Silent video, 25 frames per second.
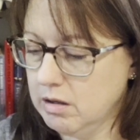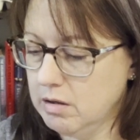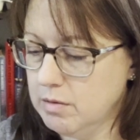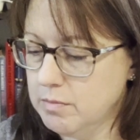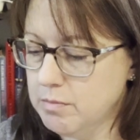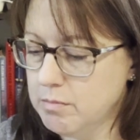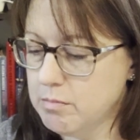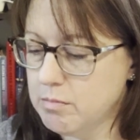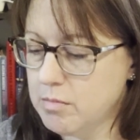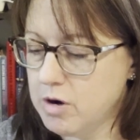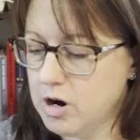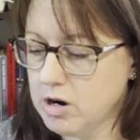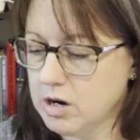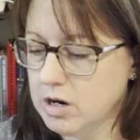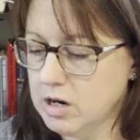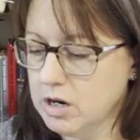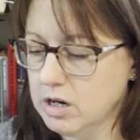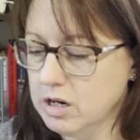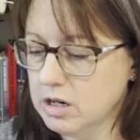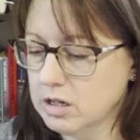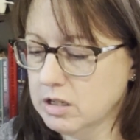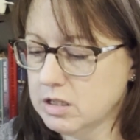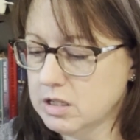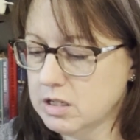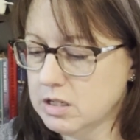
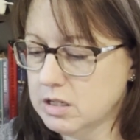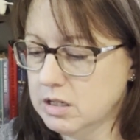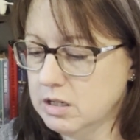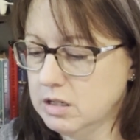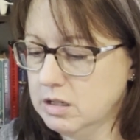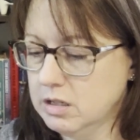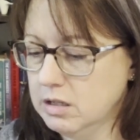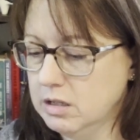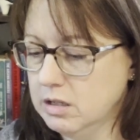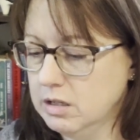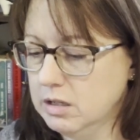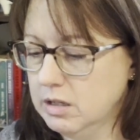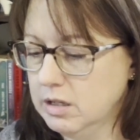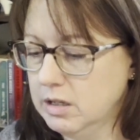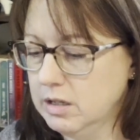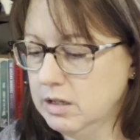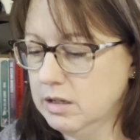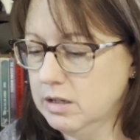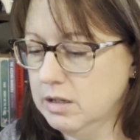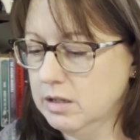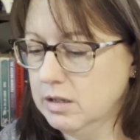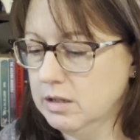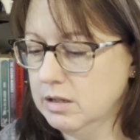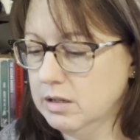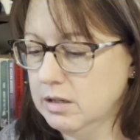marked,
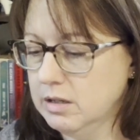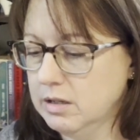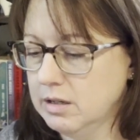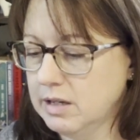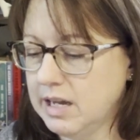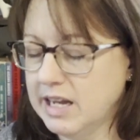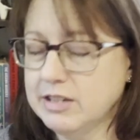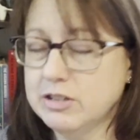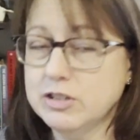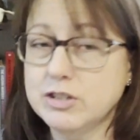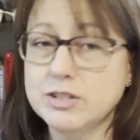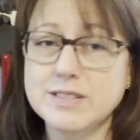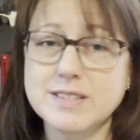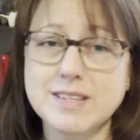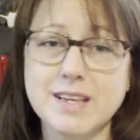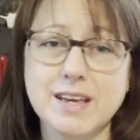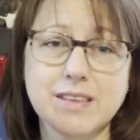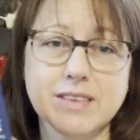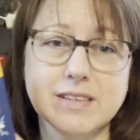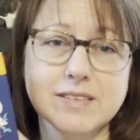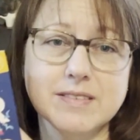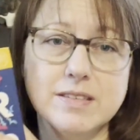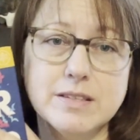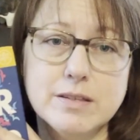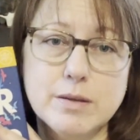I should say,
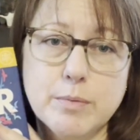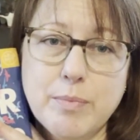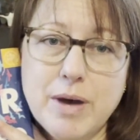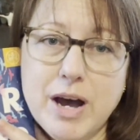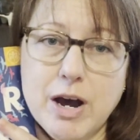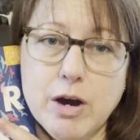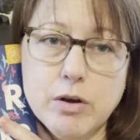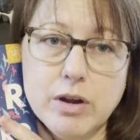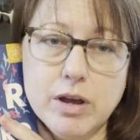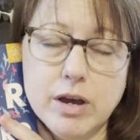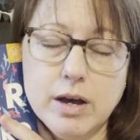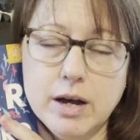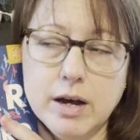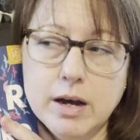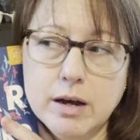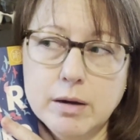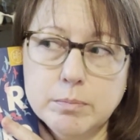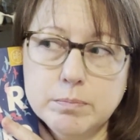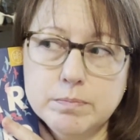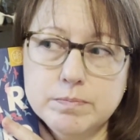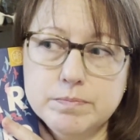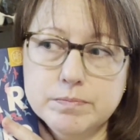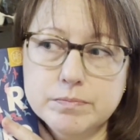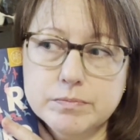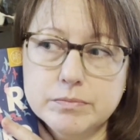this is about
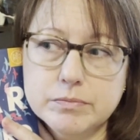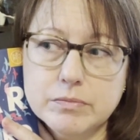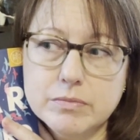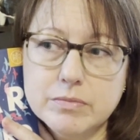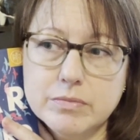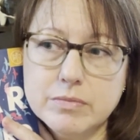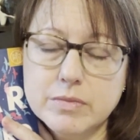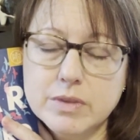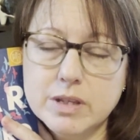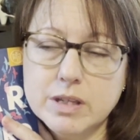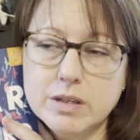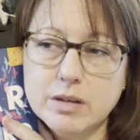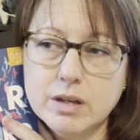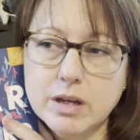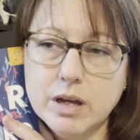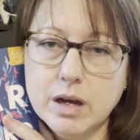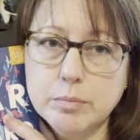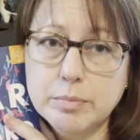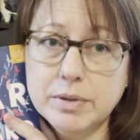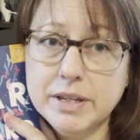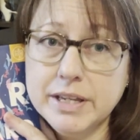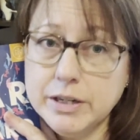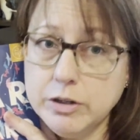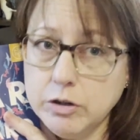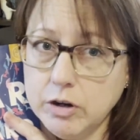a
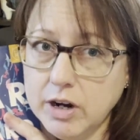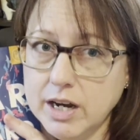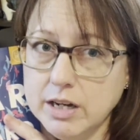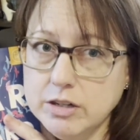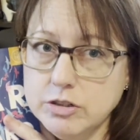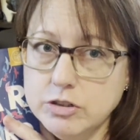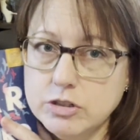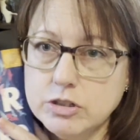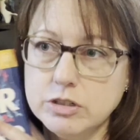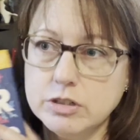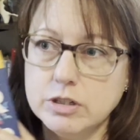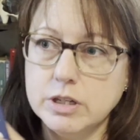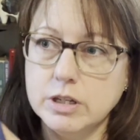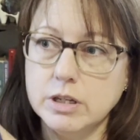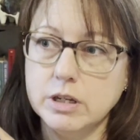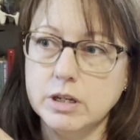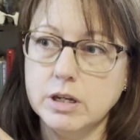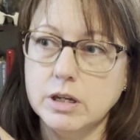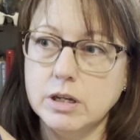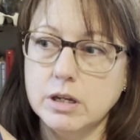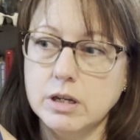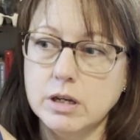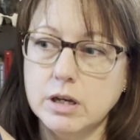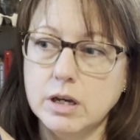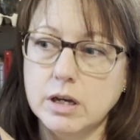plane crash,
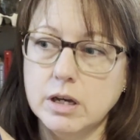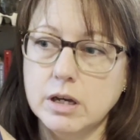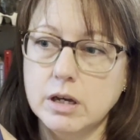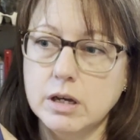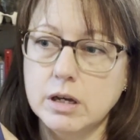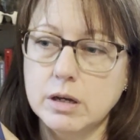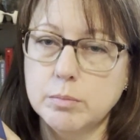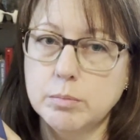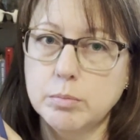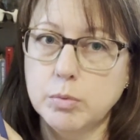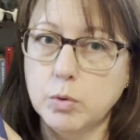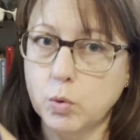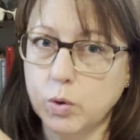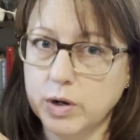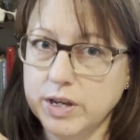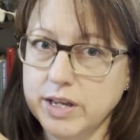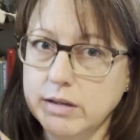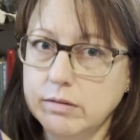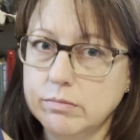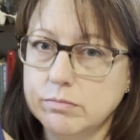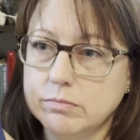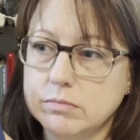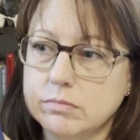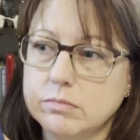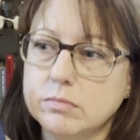a boy,
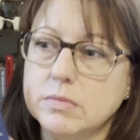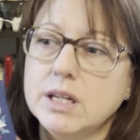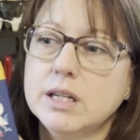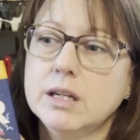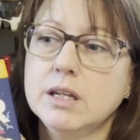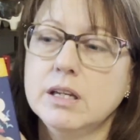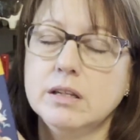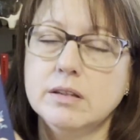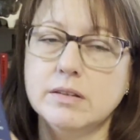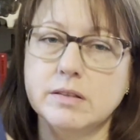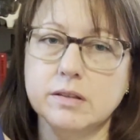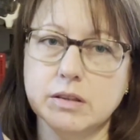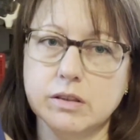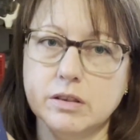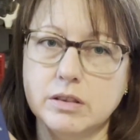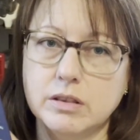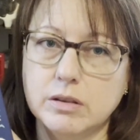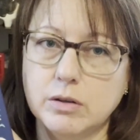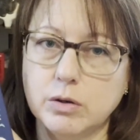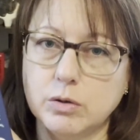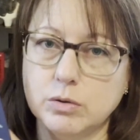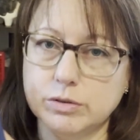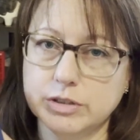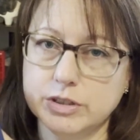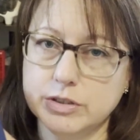and he's
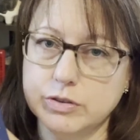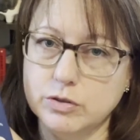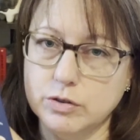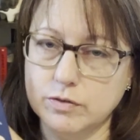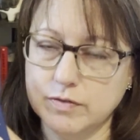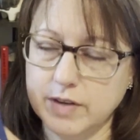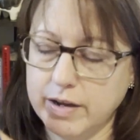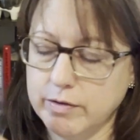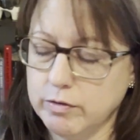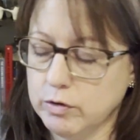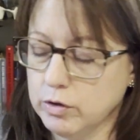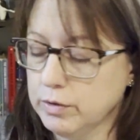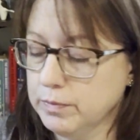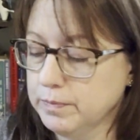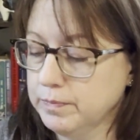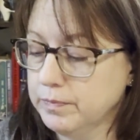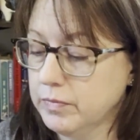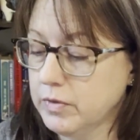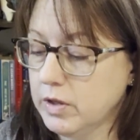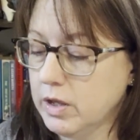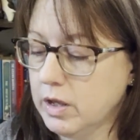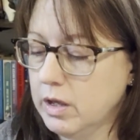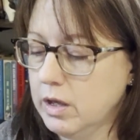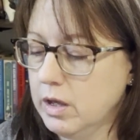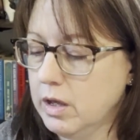the only survivor,
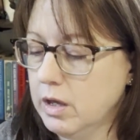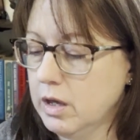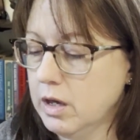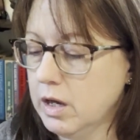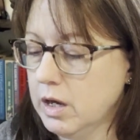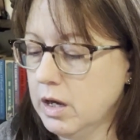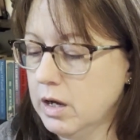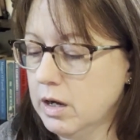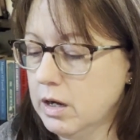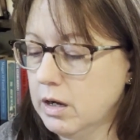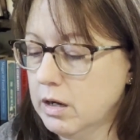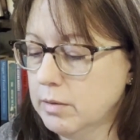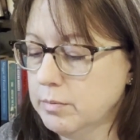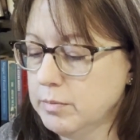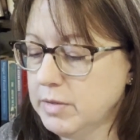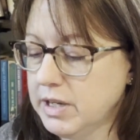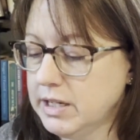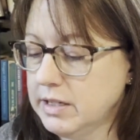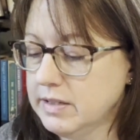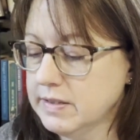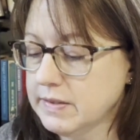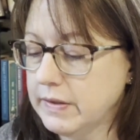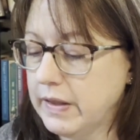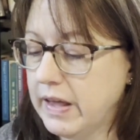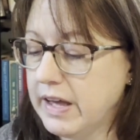and
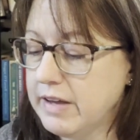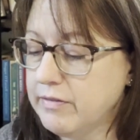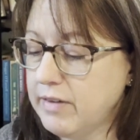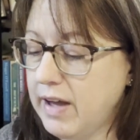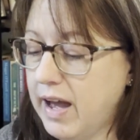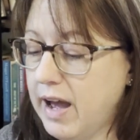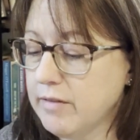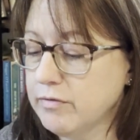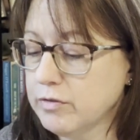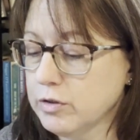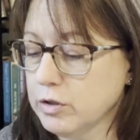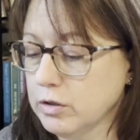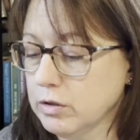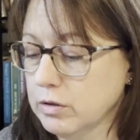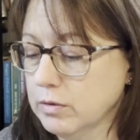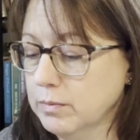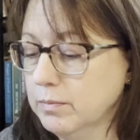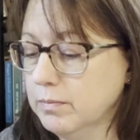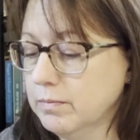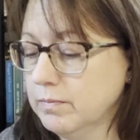his life after.